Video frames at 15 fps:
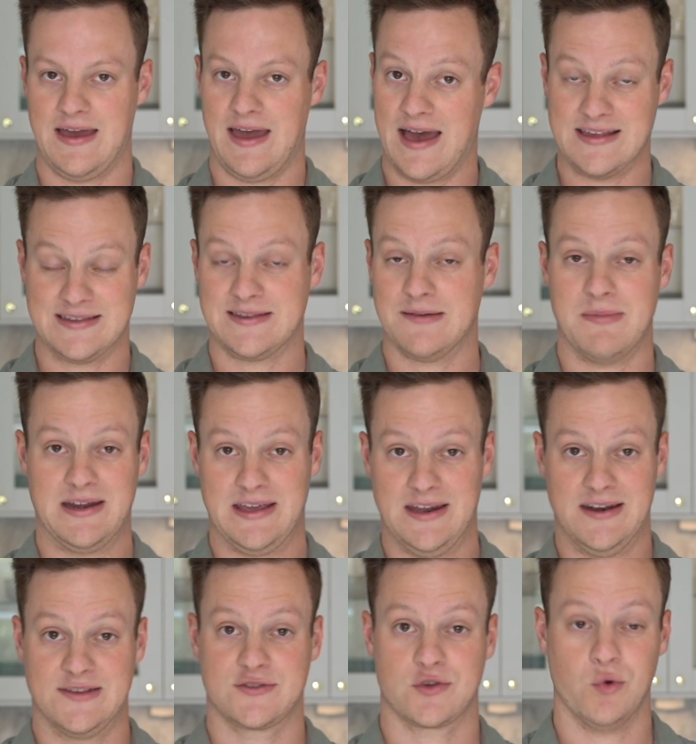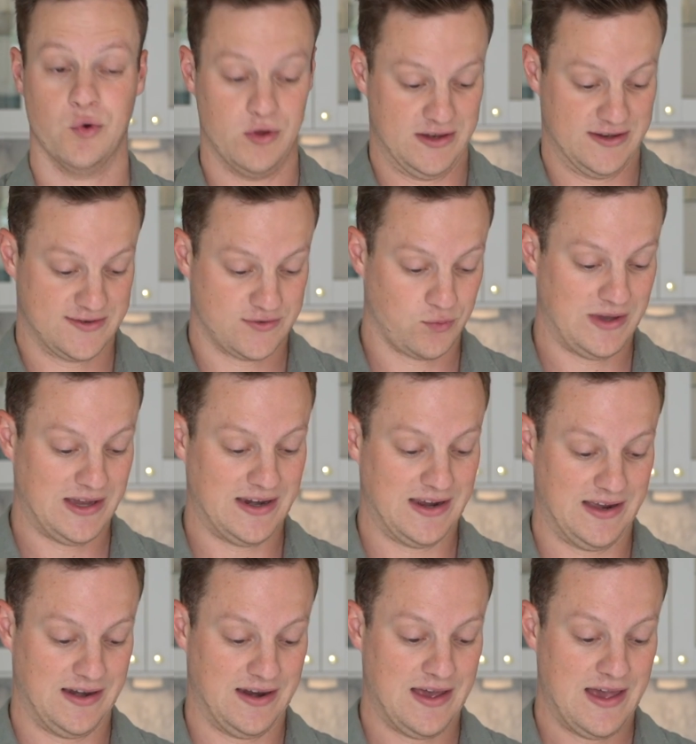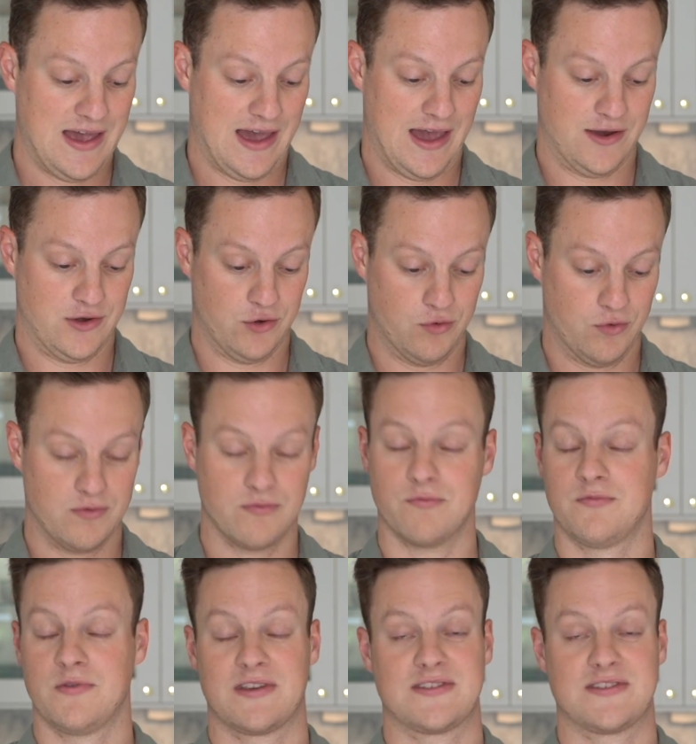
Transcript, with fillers: as somebody in a school in Sweden and you